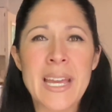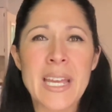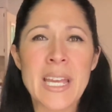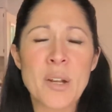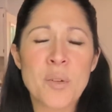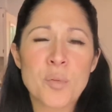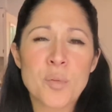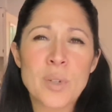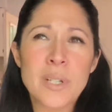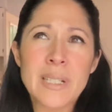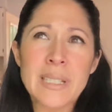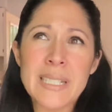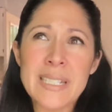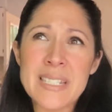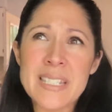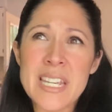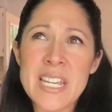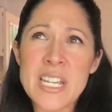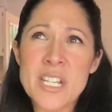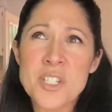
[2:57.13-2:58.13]
It really
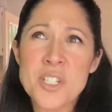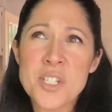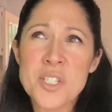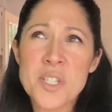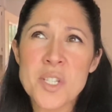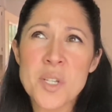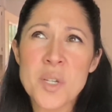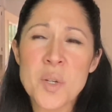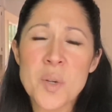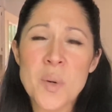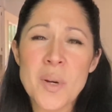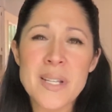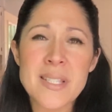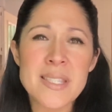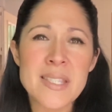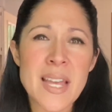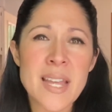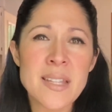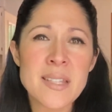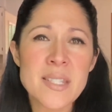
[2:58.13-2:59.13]
teaches you a
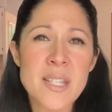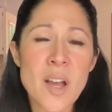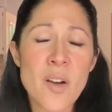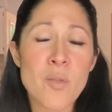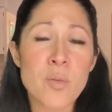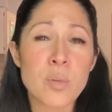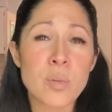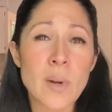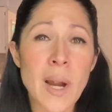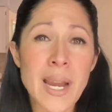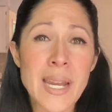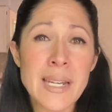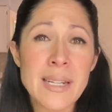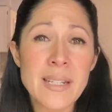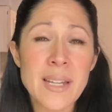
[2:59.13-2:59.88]
sense of right